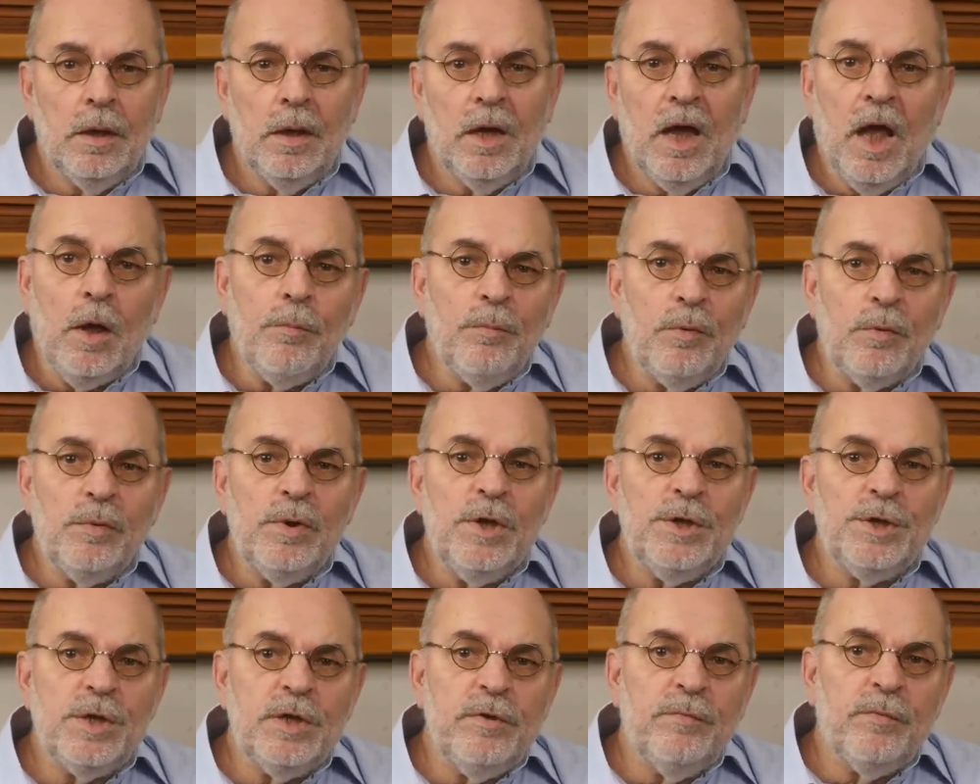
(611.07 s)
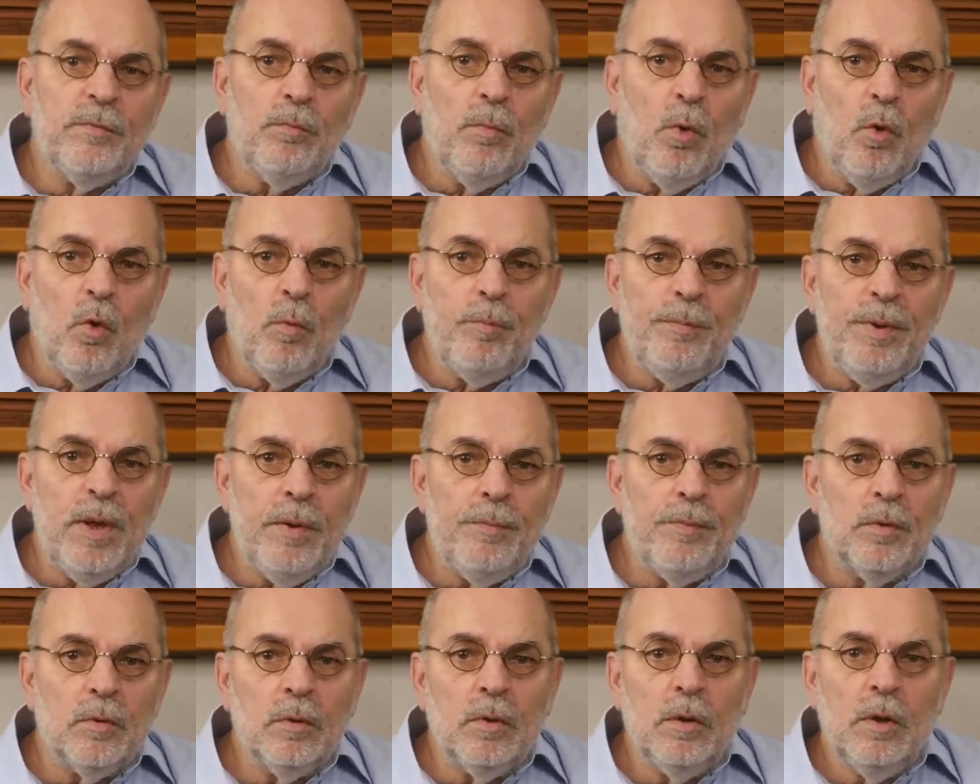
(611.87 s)
Help me reach even more
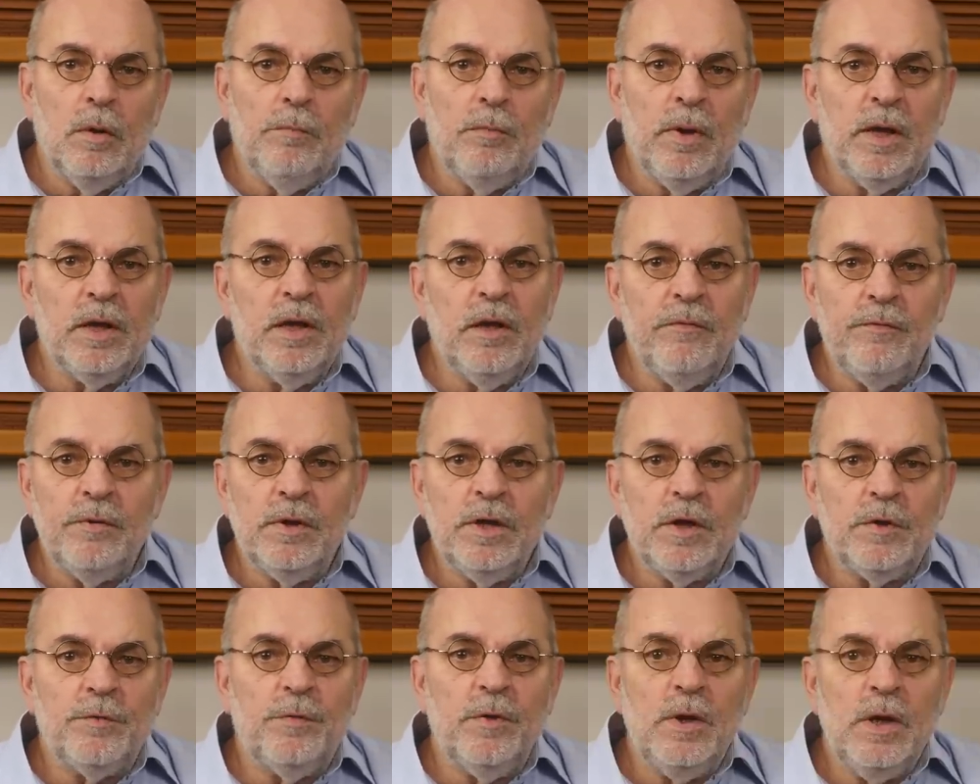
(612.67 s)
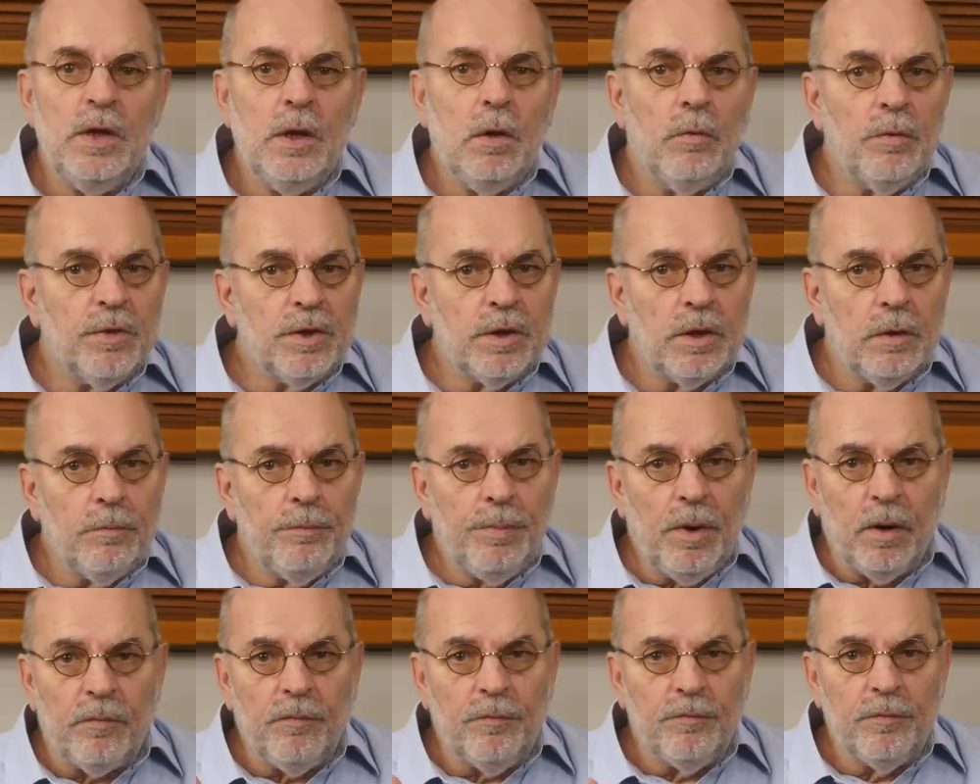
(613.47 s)
people by giving this video a thumb
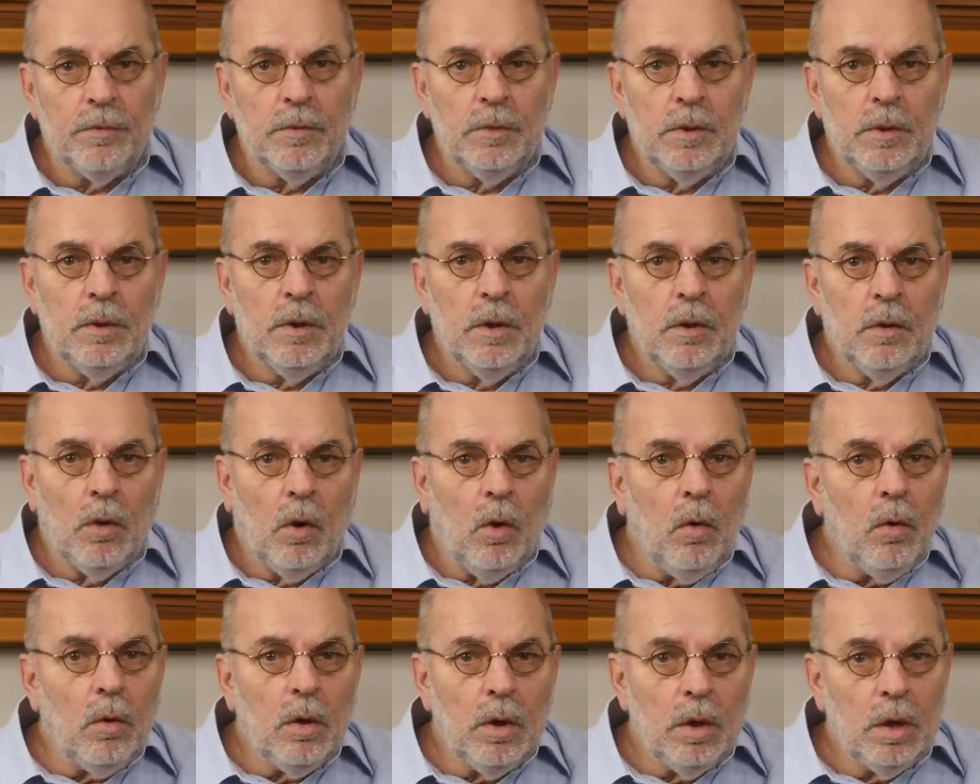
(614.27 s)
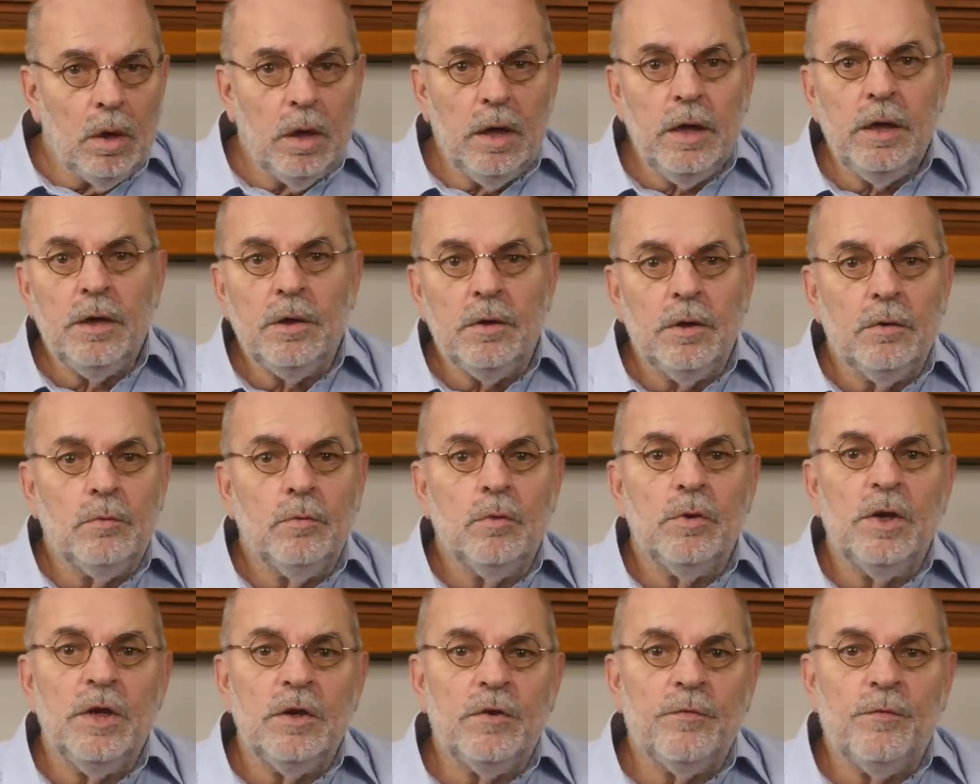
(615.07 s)
up or link
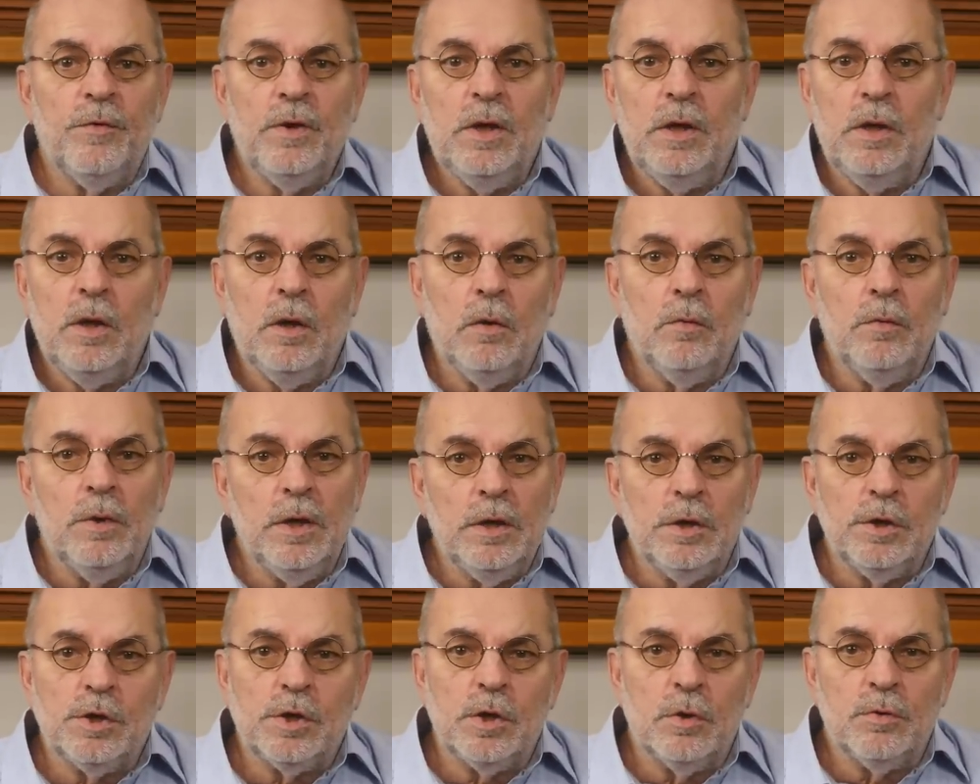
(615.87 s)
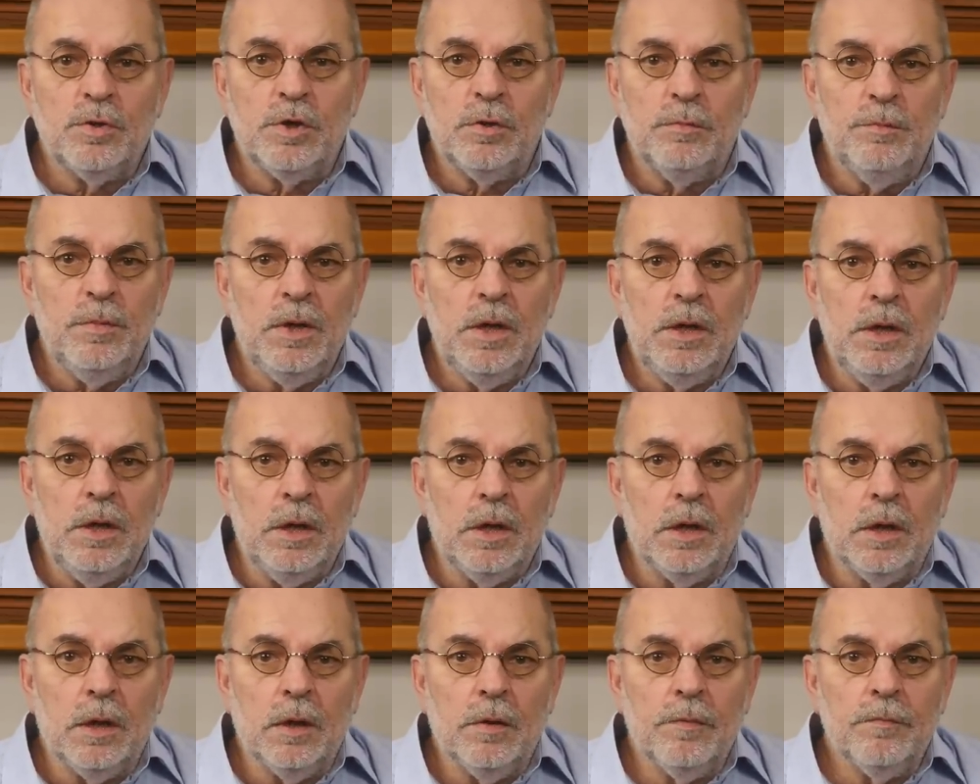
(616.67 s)
to this video in the social
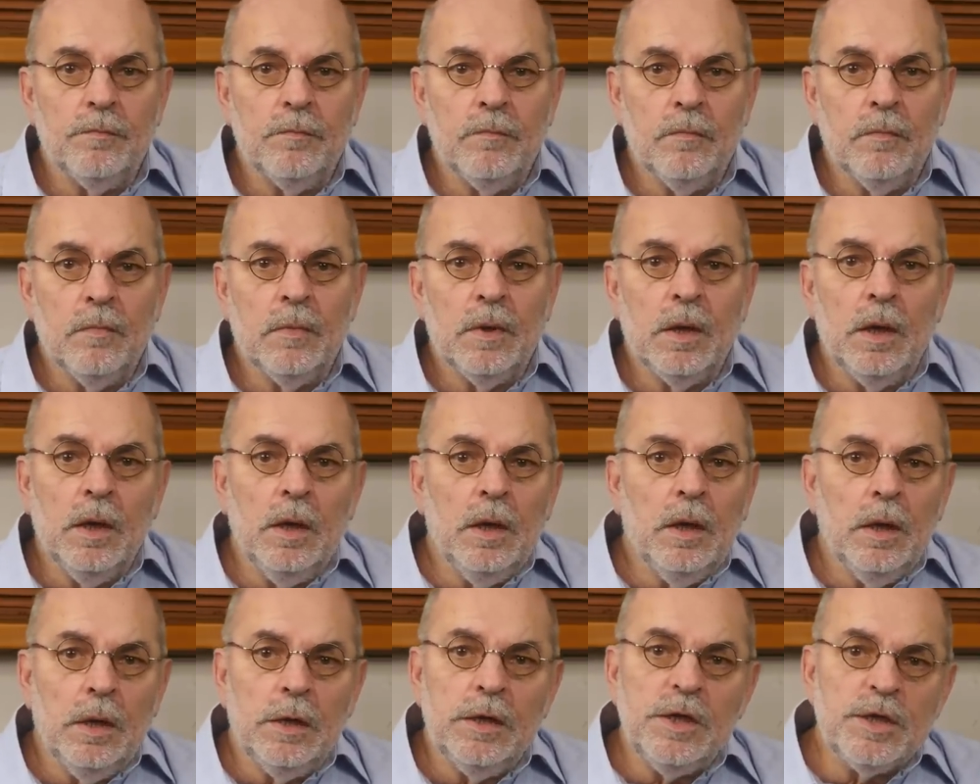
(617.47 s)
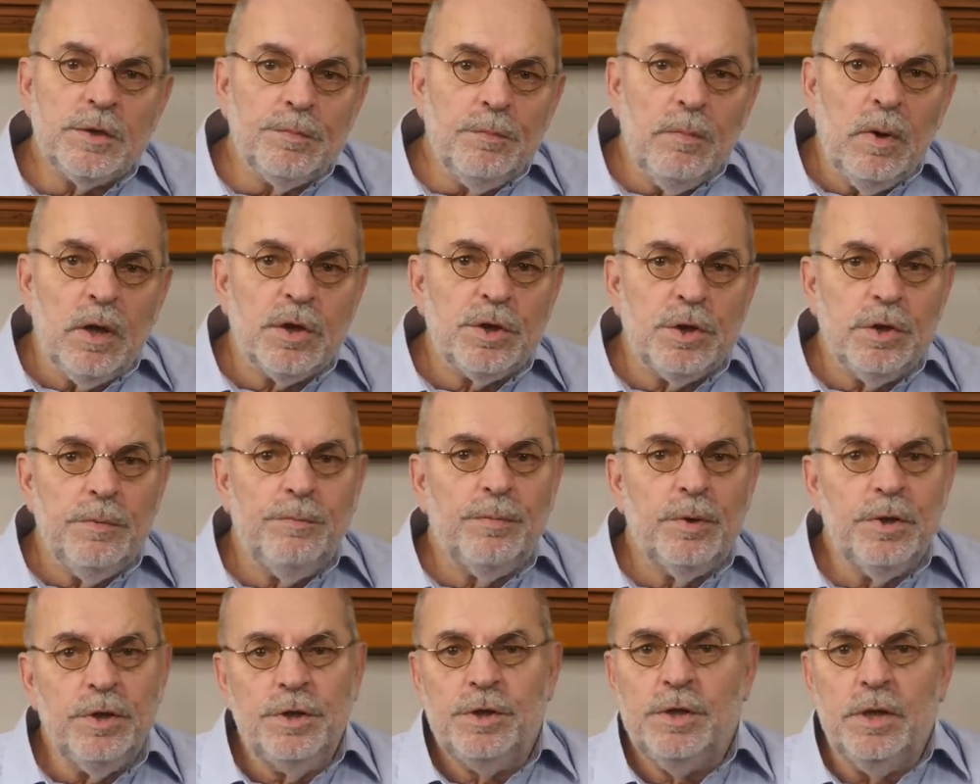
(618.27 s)
media. It is much
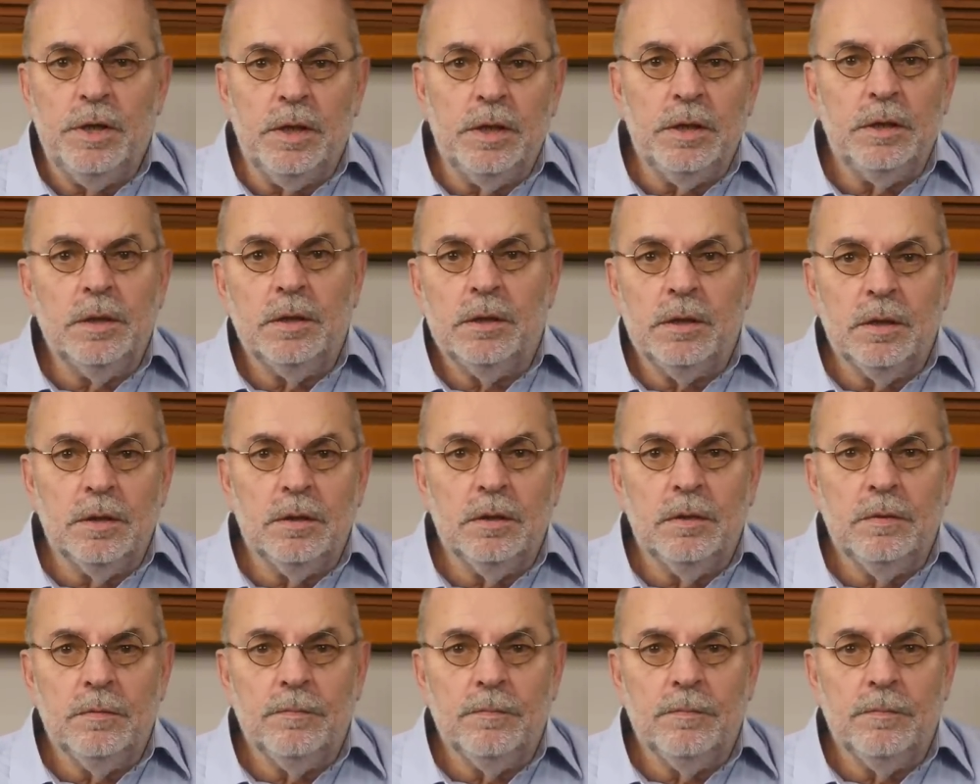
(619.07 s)
appreciated.